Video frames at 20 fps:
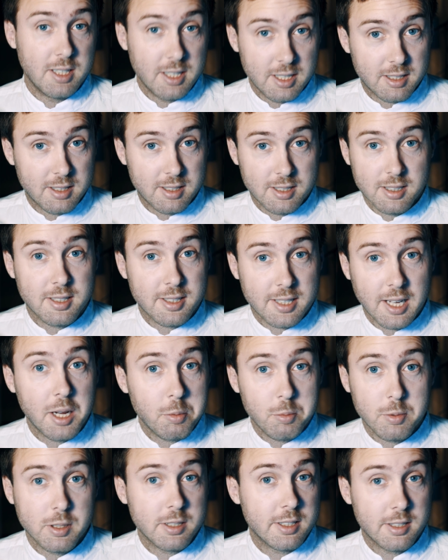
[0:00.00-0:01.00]
it's the
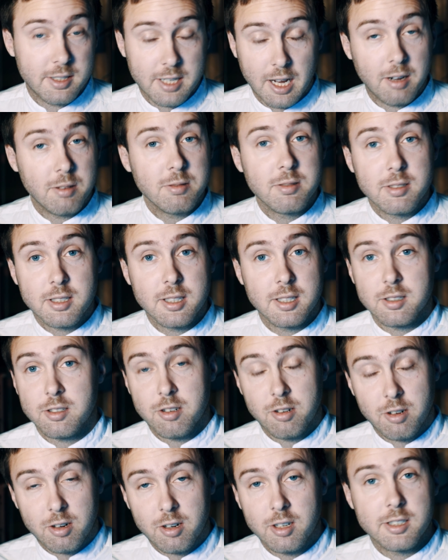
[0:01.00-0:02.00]
same with sounds and
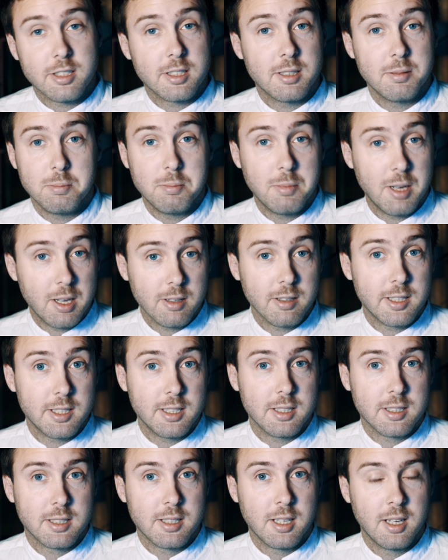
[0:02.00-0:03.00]
chords and
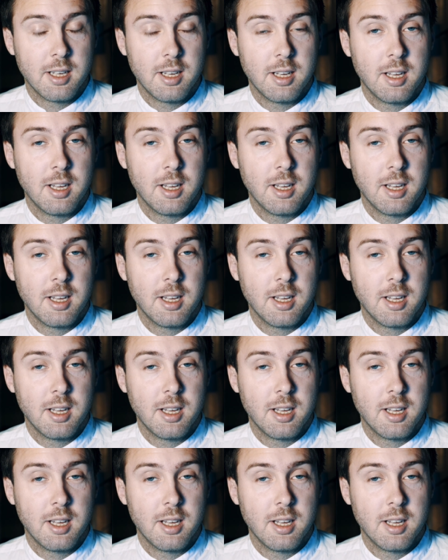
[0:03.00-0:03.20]
melodies.